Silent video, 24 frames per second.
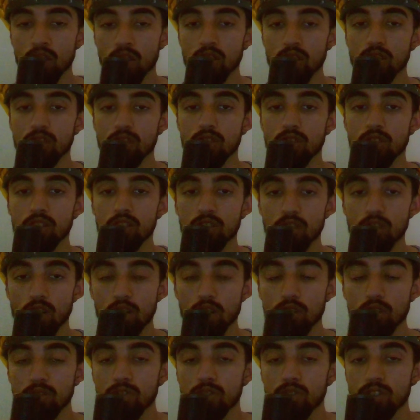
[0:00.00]
the
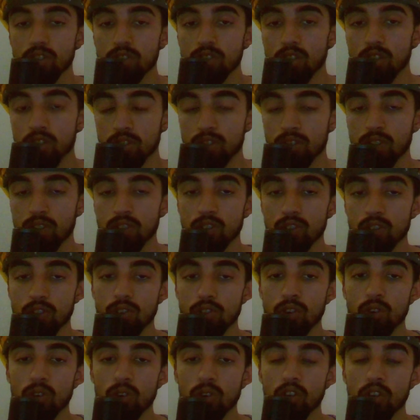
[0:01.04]
skull of his son, you
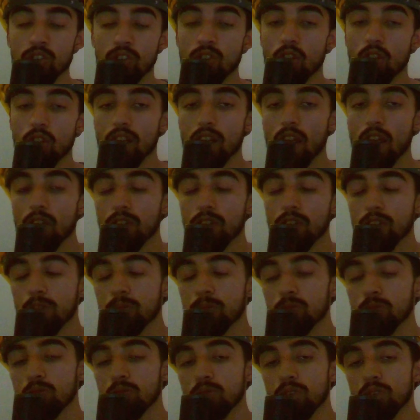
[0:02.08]
know, not allowing
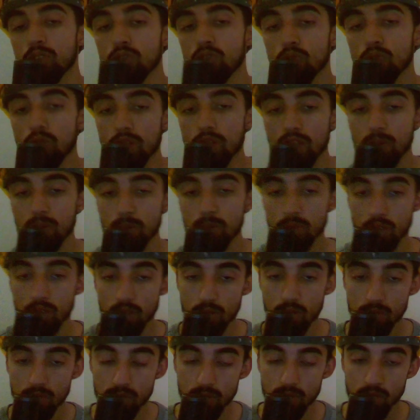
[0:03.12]
him to enjoy
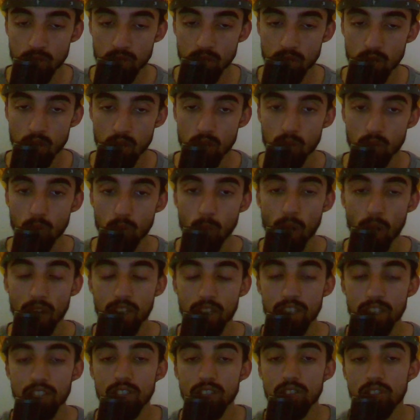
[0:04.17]
himself while
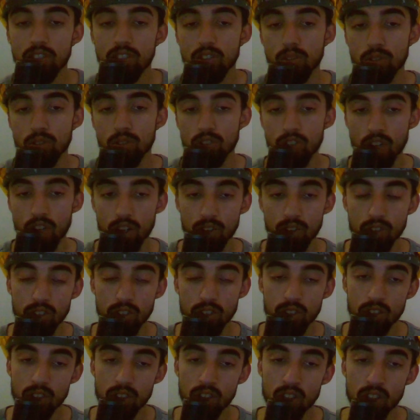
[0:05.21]
he is still a child.
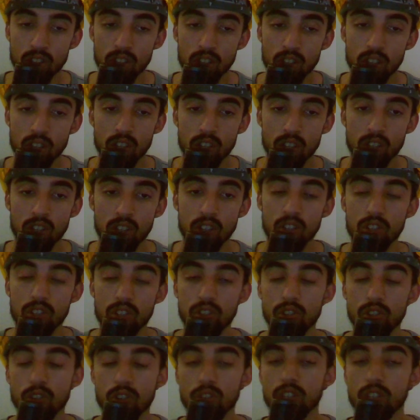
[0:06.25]

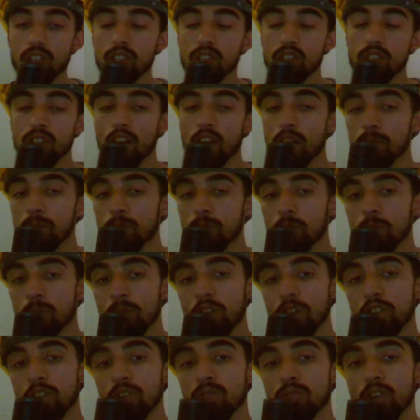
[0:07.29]
You know, there's a time and a
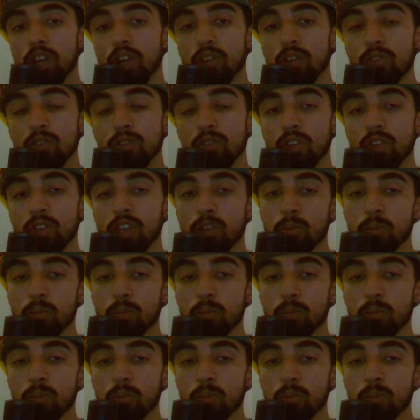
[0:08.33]
place for everything.